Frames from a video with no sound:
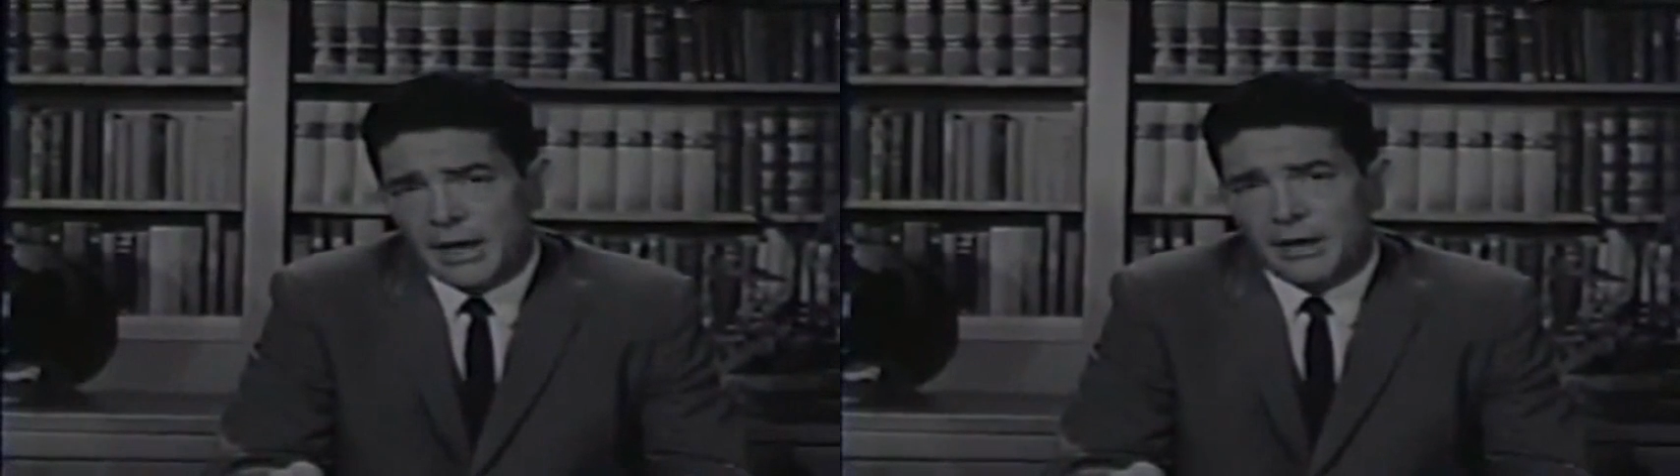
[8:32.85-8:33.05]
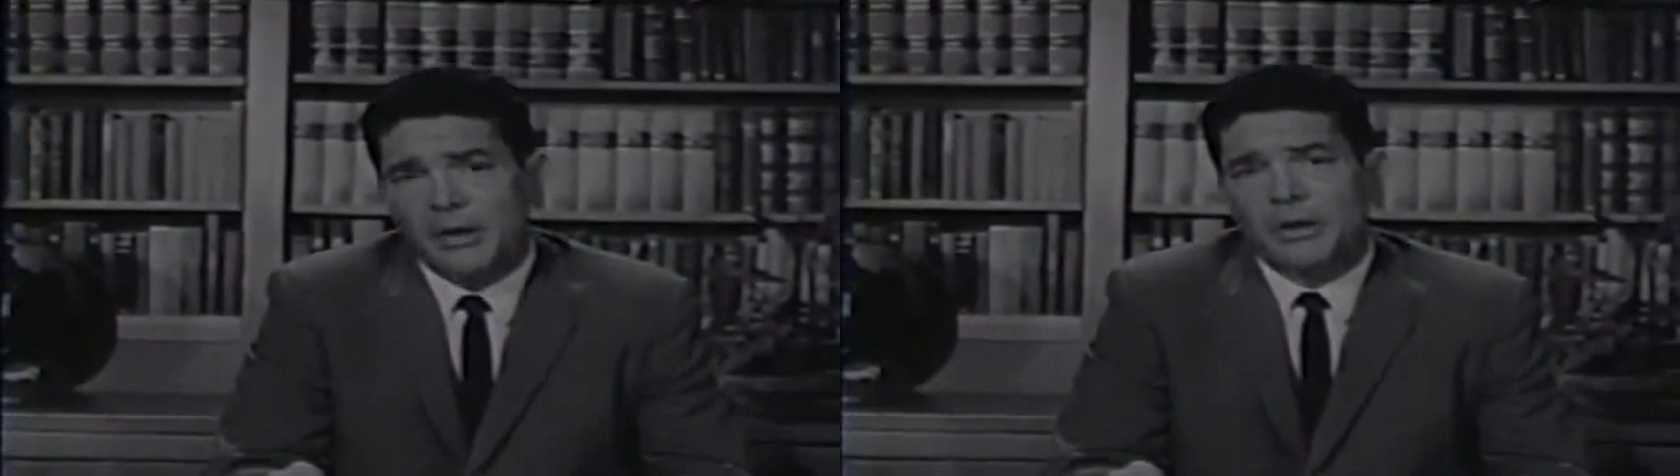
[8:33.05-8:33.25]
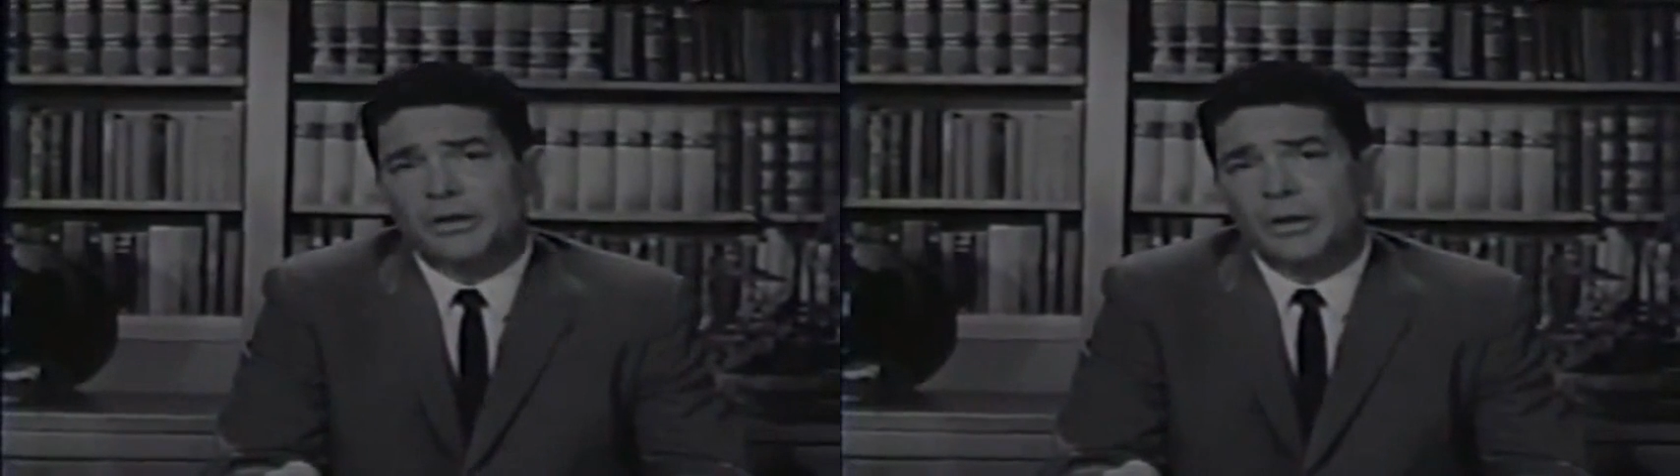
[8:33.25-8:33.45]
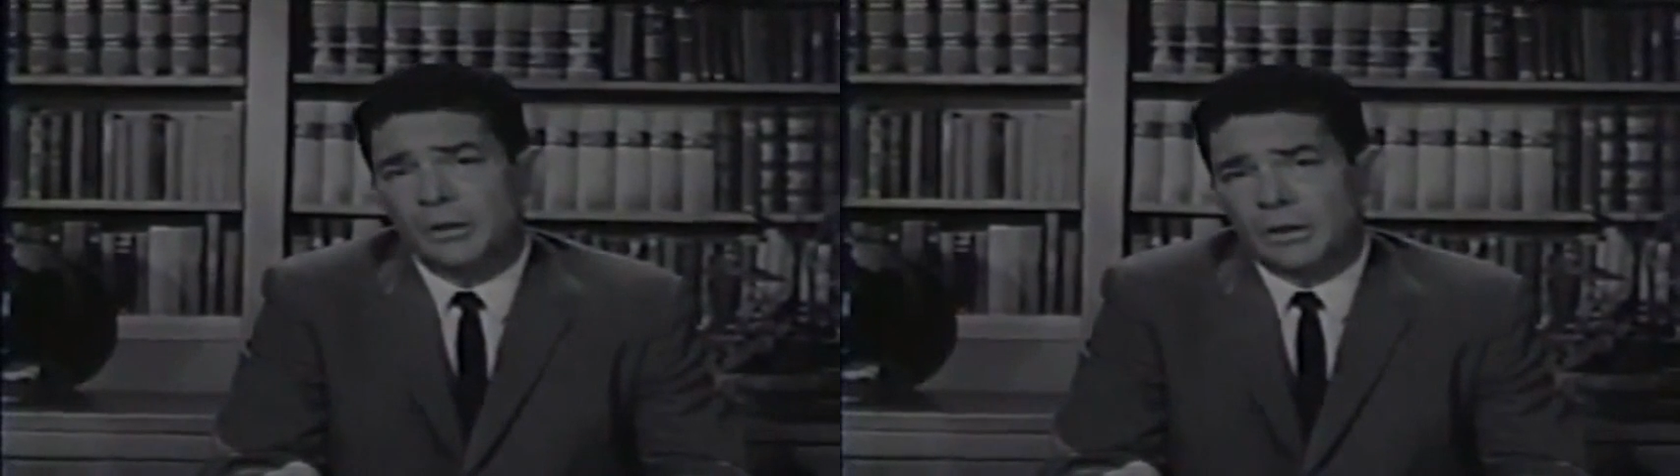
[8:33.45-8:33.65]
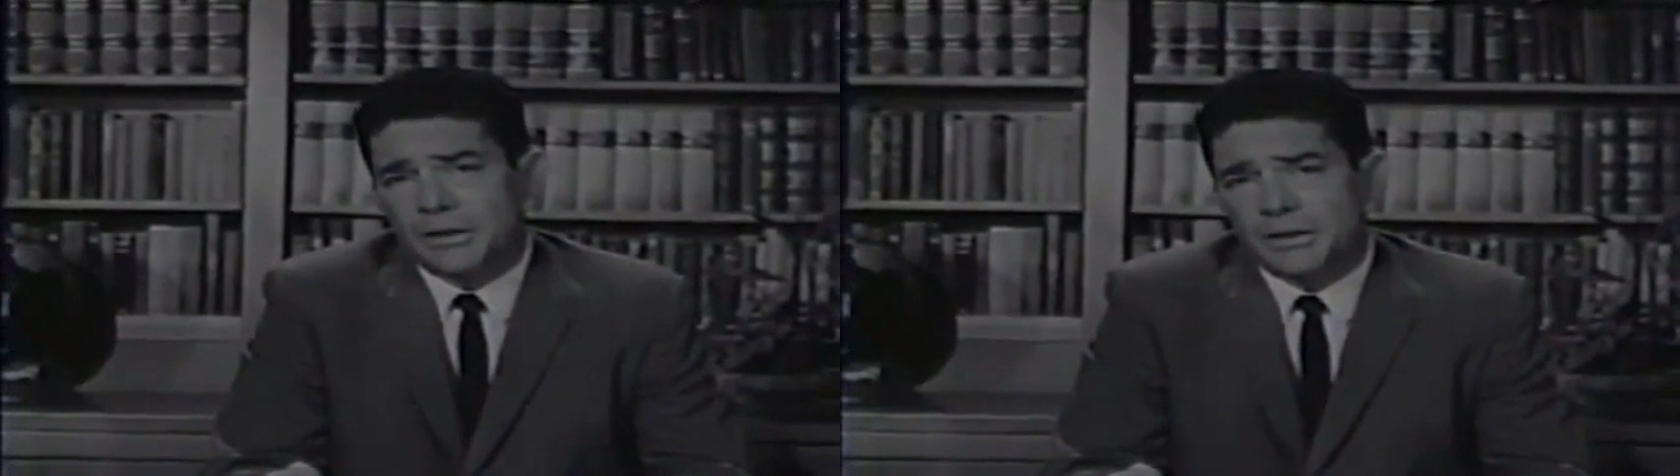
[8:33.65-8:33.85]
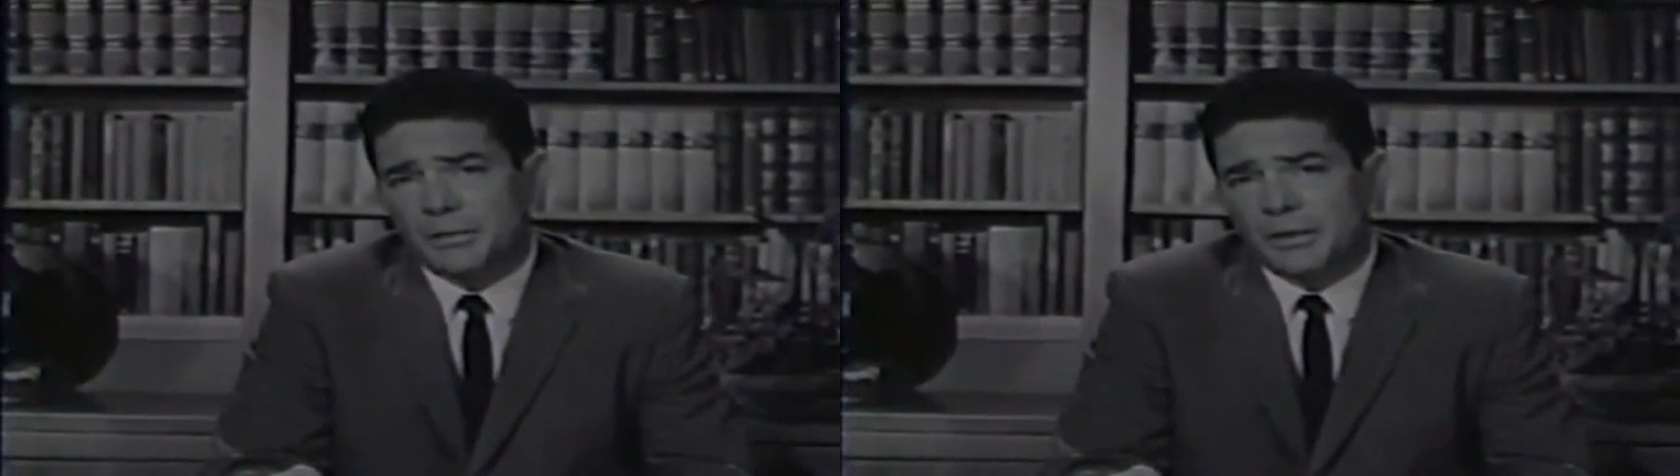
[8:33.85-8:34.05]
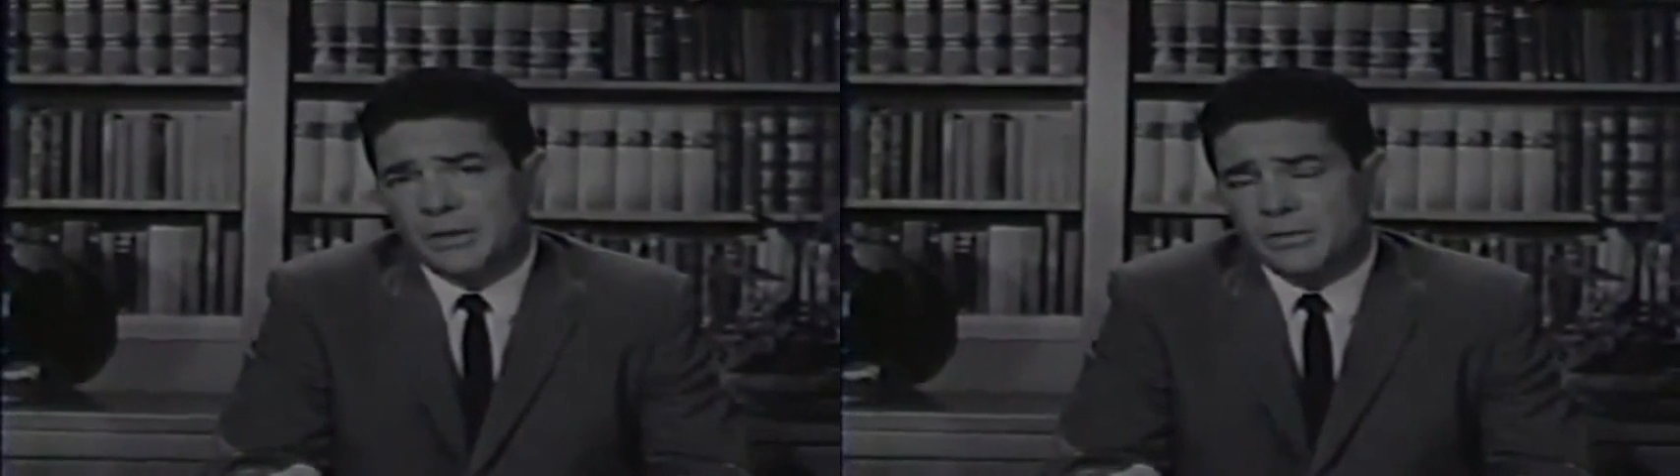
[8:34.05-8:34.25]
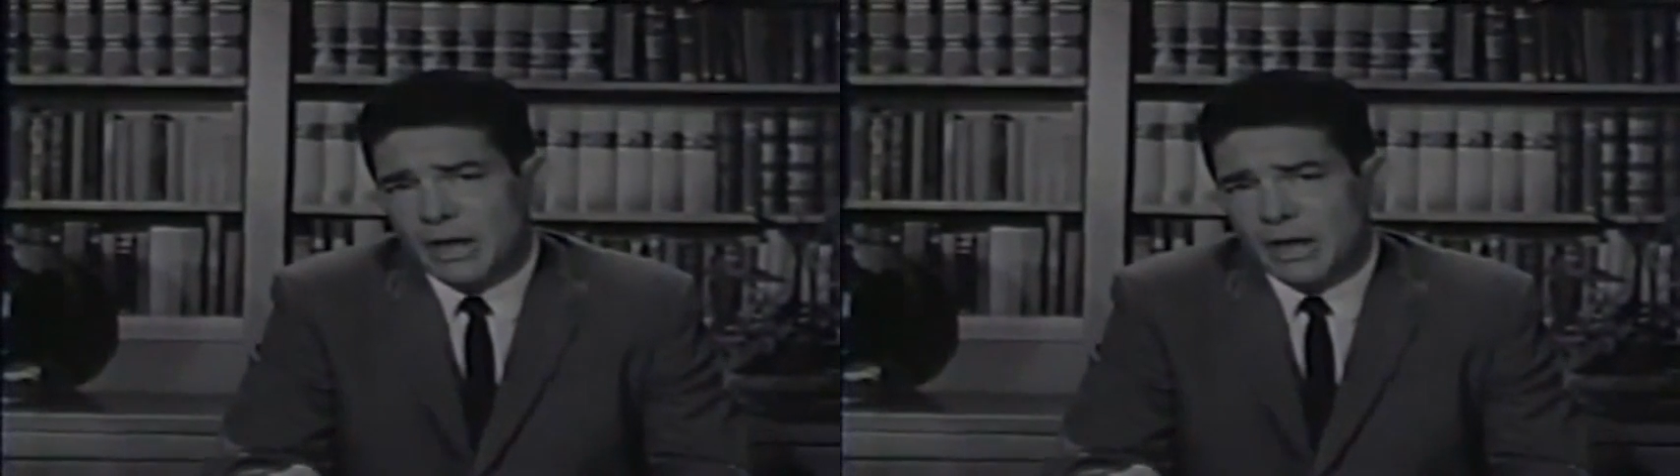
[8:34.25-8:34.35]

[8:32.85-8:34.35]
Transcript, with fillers: and are the sole and supreme